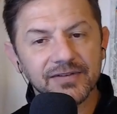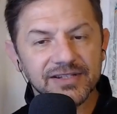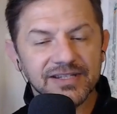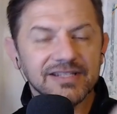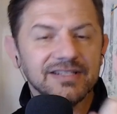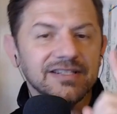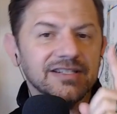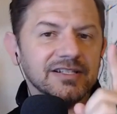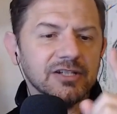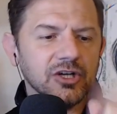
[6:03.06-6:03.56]
us,
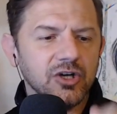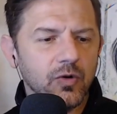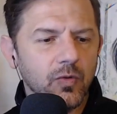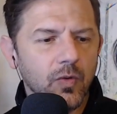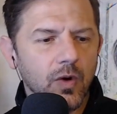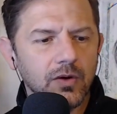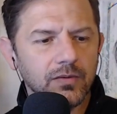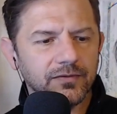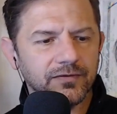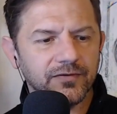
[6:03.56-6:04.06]
this is a
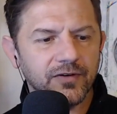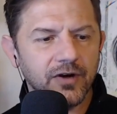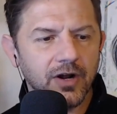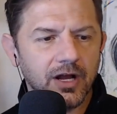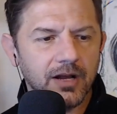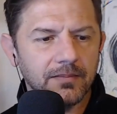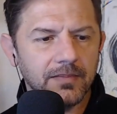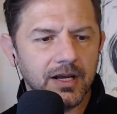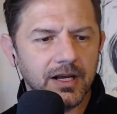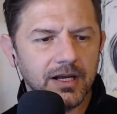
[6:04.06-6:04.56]
quote
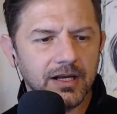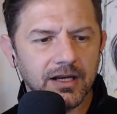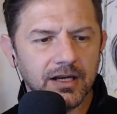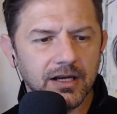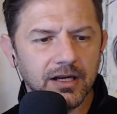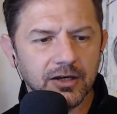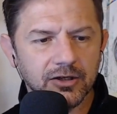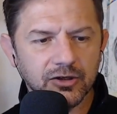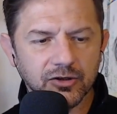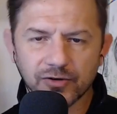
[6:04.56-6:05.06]
from
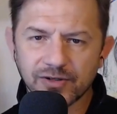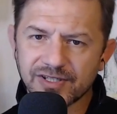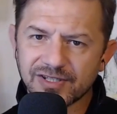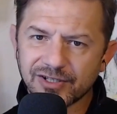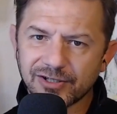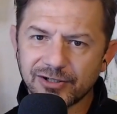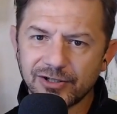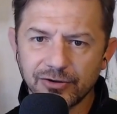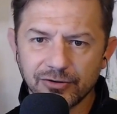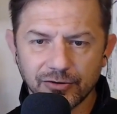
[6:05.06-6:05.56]
uh, Chris
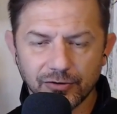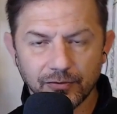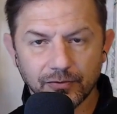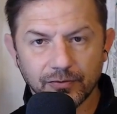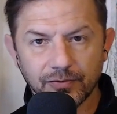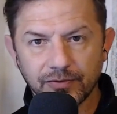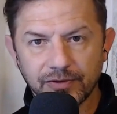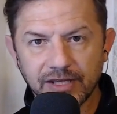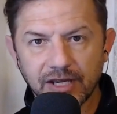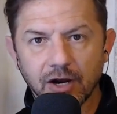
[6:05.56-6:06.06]
Koo,
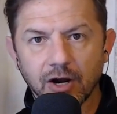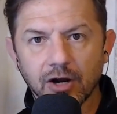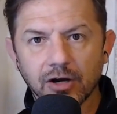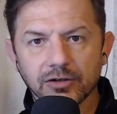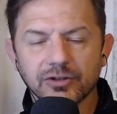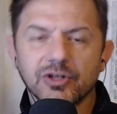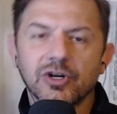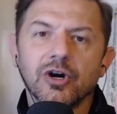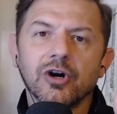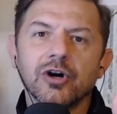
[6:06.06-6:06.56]
the
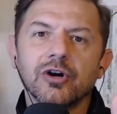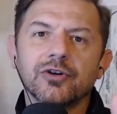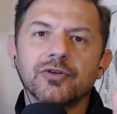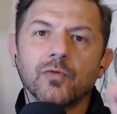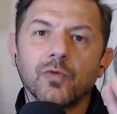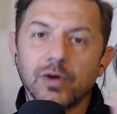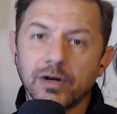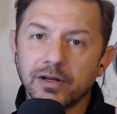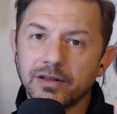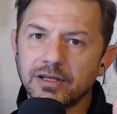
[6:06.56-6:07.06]
art guard,
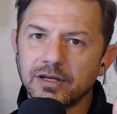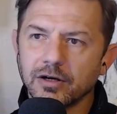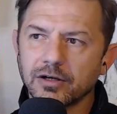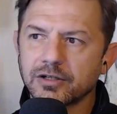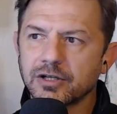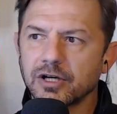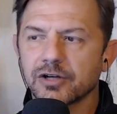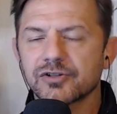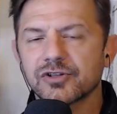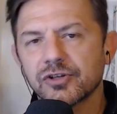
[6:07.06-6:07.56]
one of the art
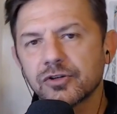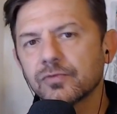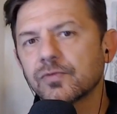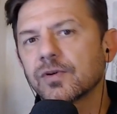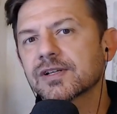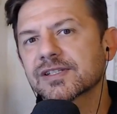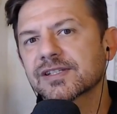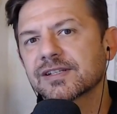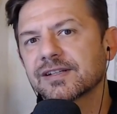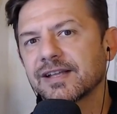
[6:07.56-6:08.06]
guards who
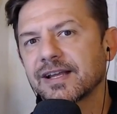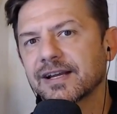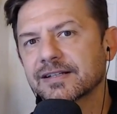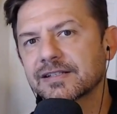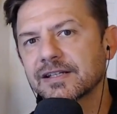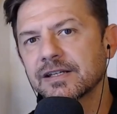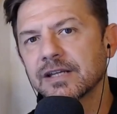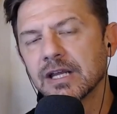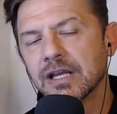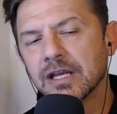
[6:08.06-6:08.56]
was
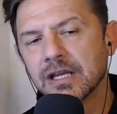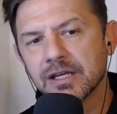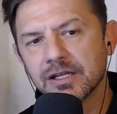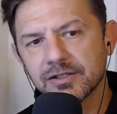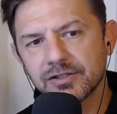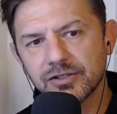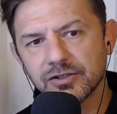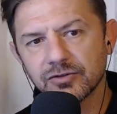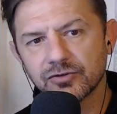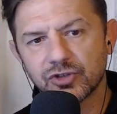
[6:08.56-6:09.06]
selected
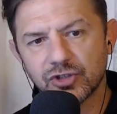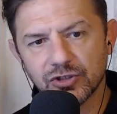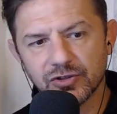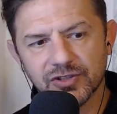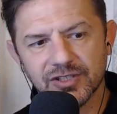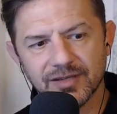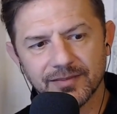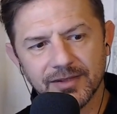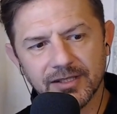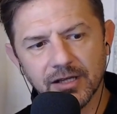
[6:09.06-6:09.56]
to choose
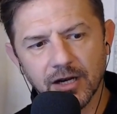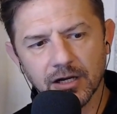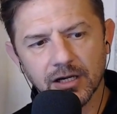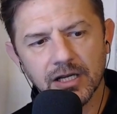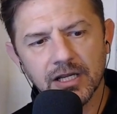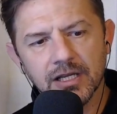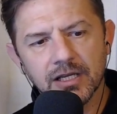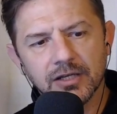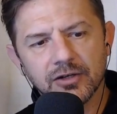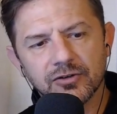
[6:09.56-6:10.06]
some of the art.
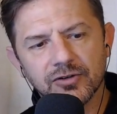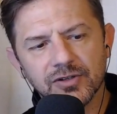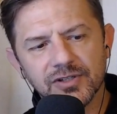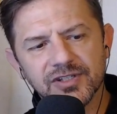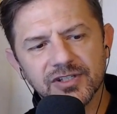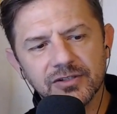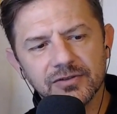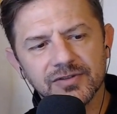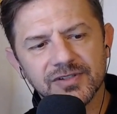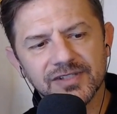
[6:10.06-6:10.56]
Chris
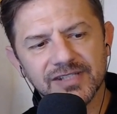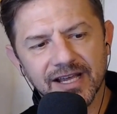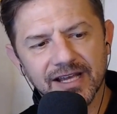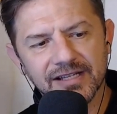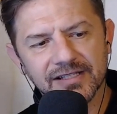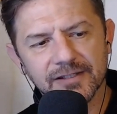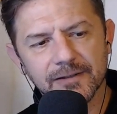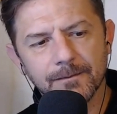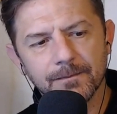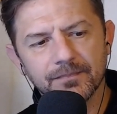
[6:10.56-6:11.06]
Koo
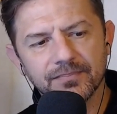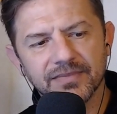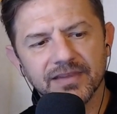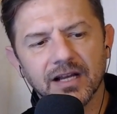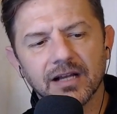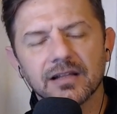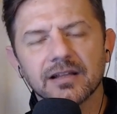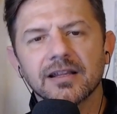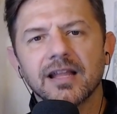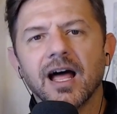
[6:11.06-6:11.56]
says,
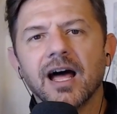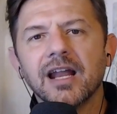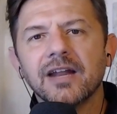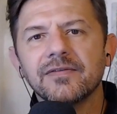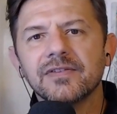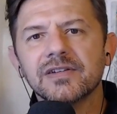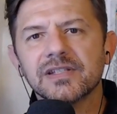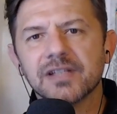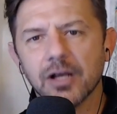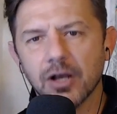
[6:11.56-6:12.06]
a lot of
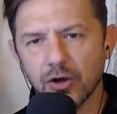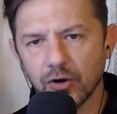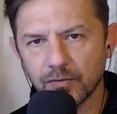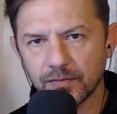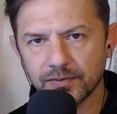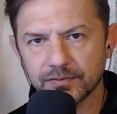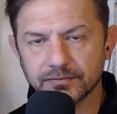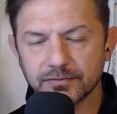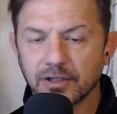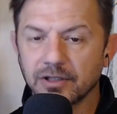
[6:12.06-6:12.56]
us hope,
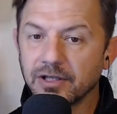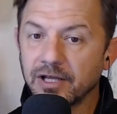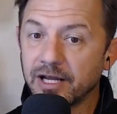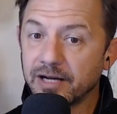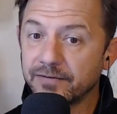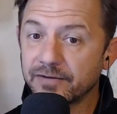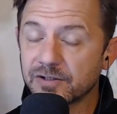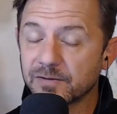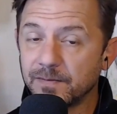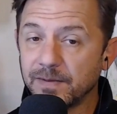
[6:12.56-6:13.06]
a lot
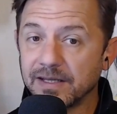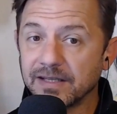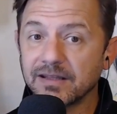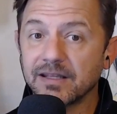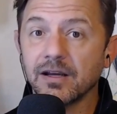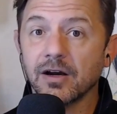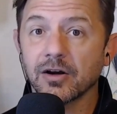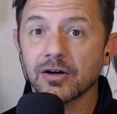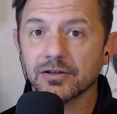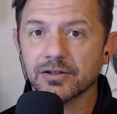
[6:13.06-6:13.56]
of us being
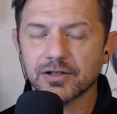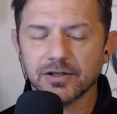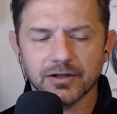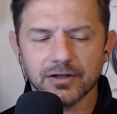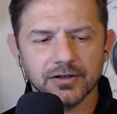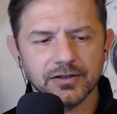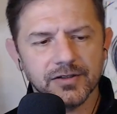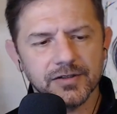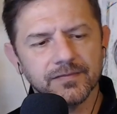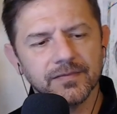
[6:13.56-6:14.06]
the art
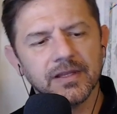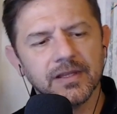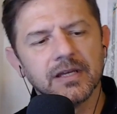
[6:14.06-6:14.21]
guards,